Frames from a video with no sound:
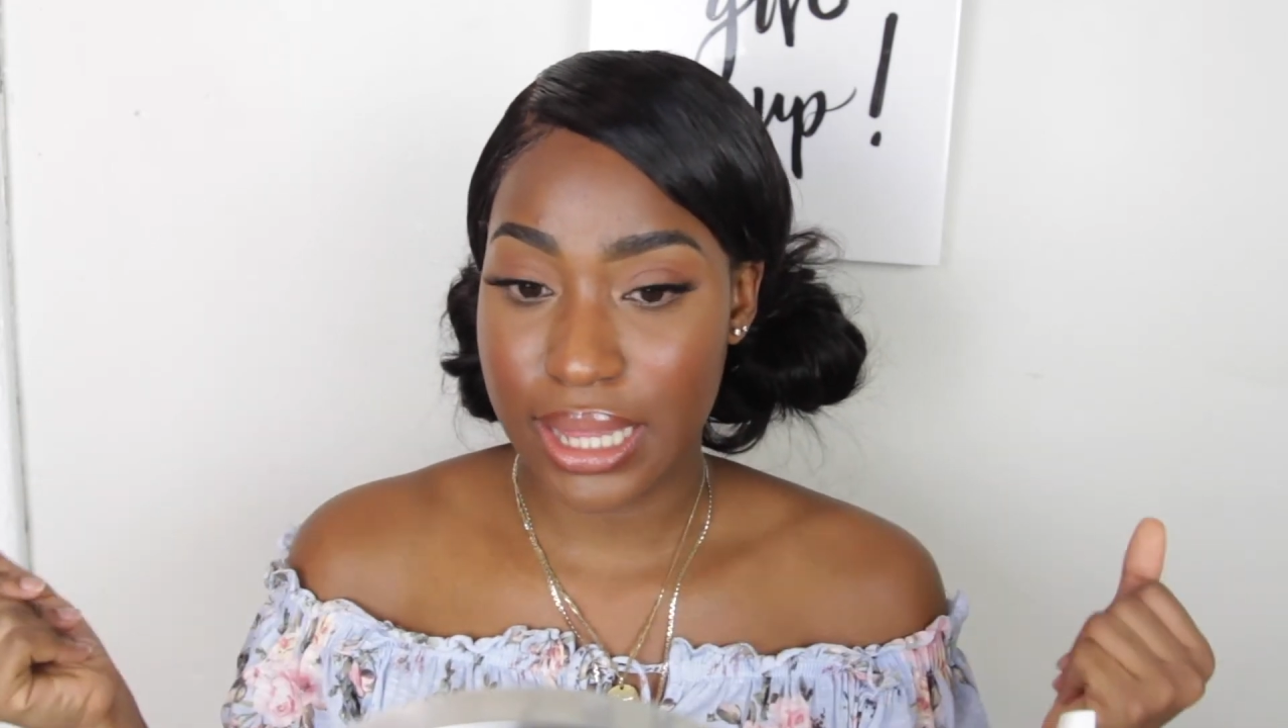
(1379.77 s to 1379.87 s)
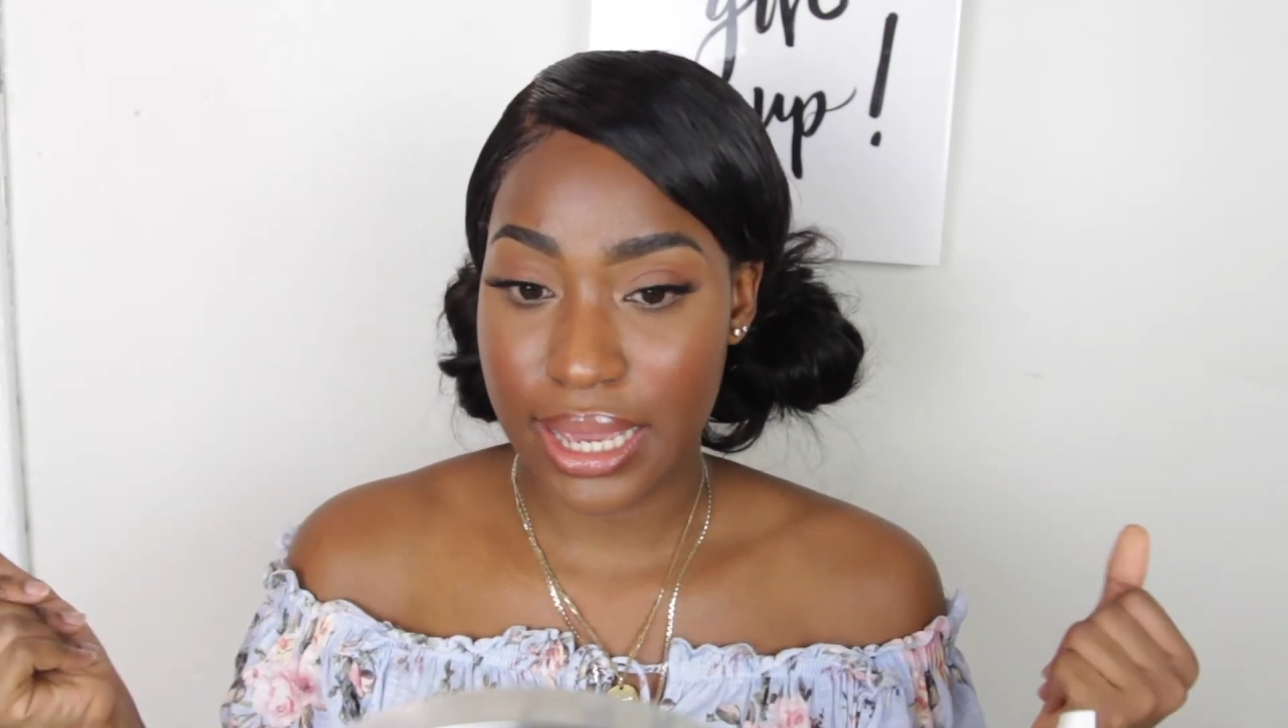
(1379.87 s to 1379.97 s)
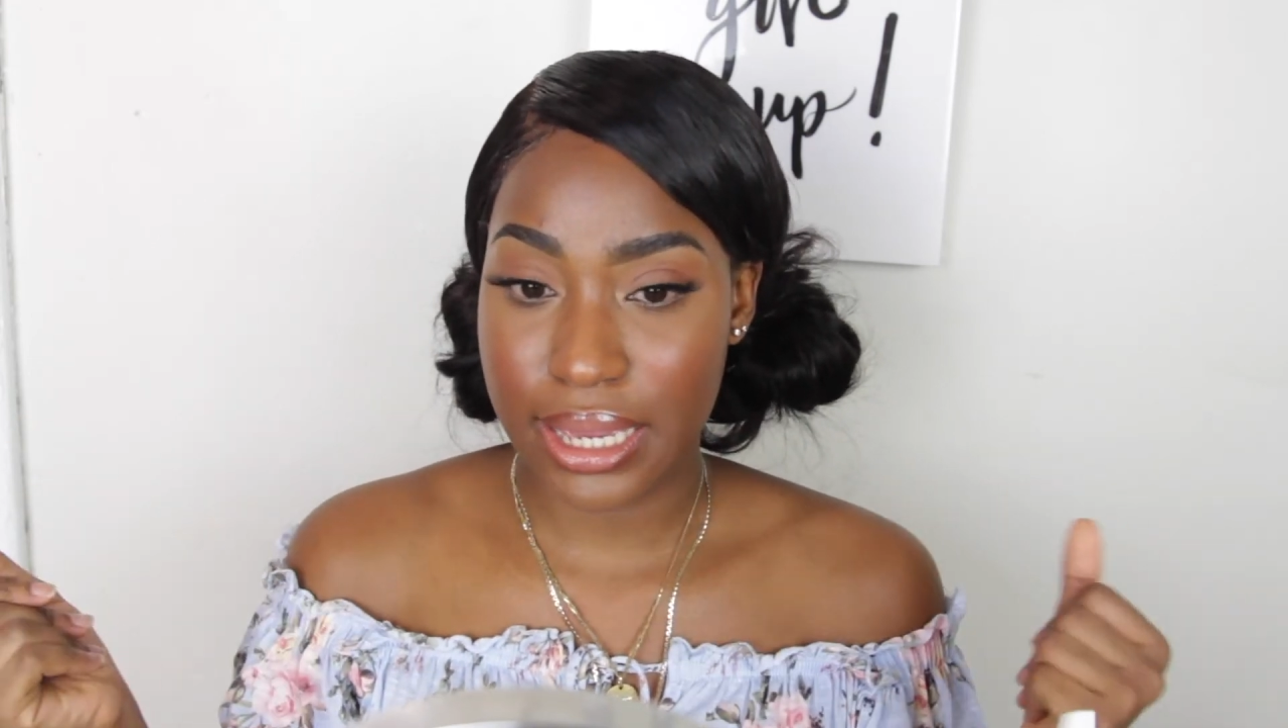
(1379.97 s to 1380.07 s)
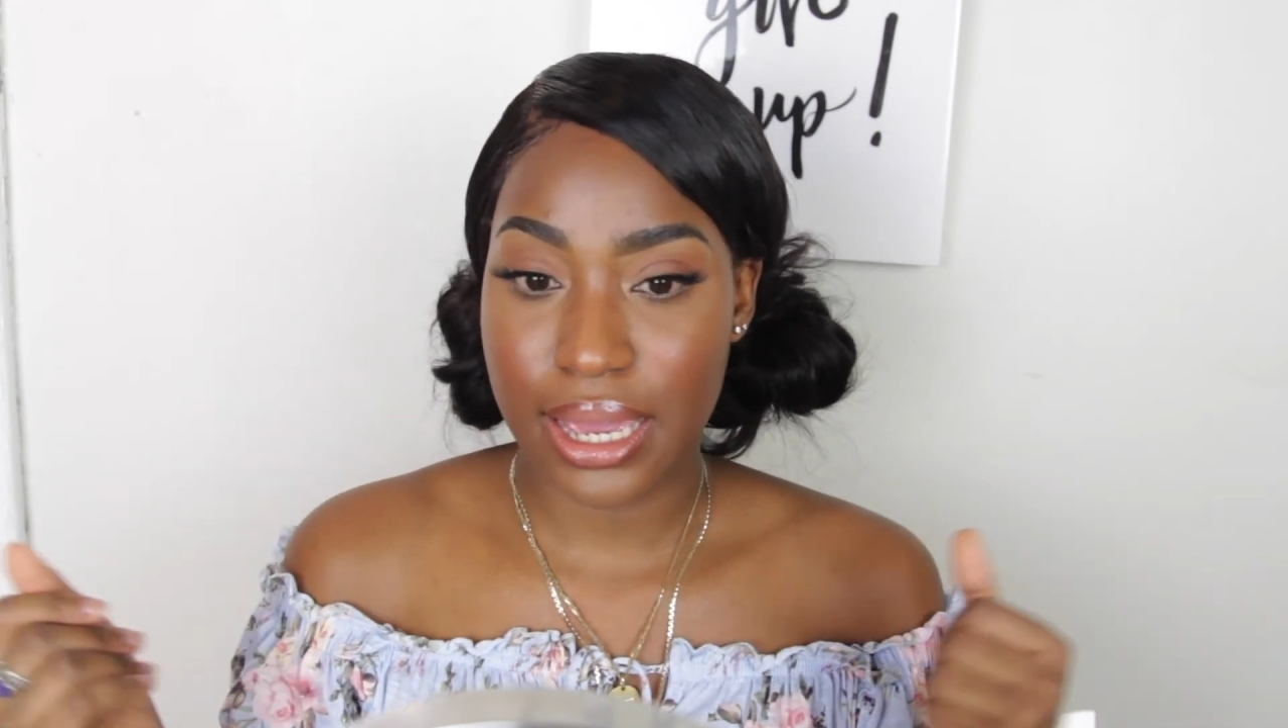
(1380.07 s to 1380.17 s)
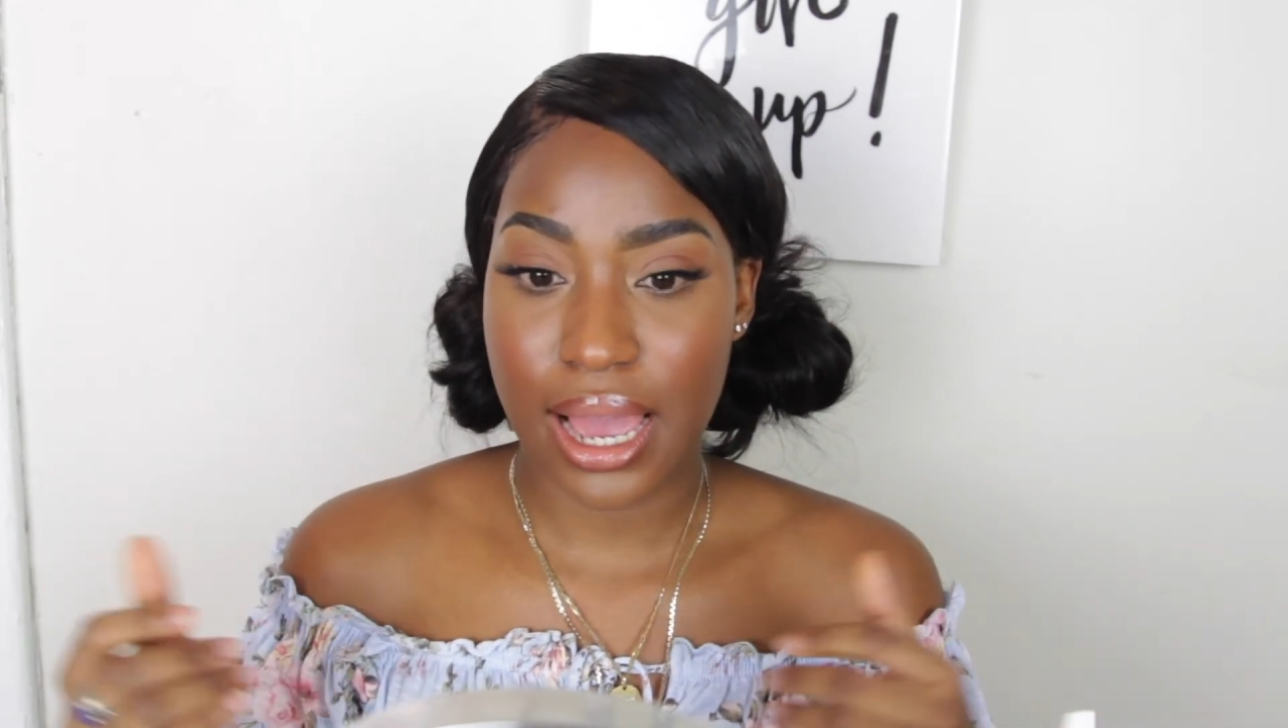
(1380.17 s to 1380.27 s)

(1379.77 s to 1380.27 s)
like it.